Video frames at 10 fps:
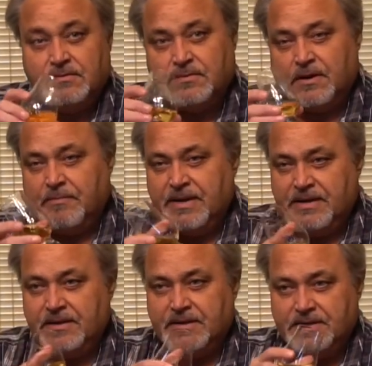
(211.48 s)
Well,
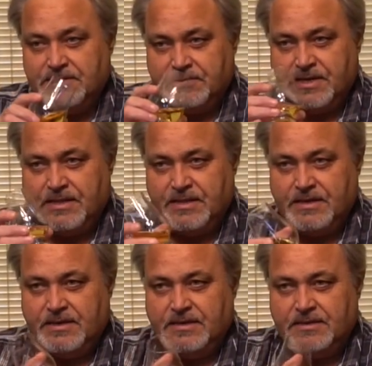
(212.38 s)
immediately you get
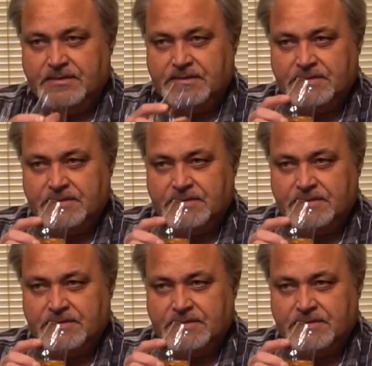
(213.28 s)
the